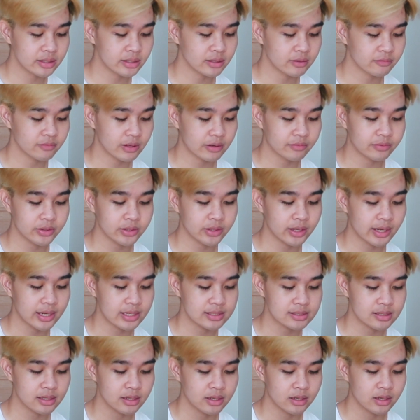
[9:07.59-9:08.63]
If ever you
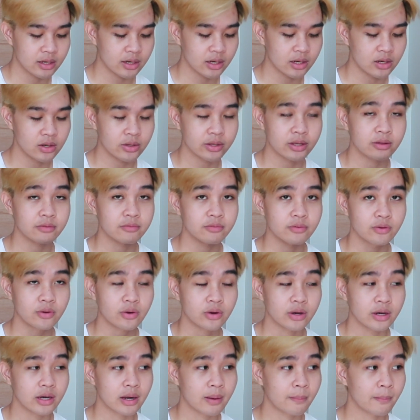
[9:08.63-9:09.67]
guys are looking
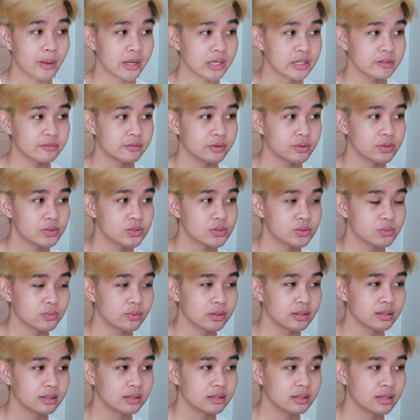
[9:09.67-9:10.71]
for microphones
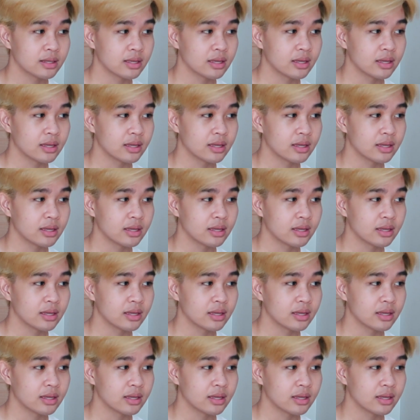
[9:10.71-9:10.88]
with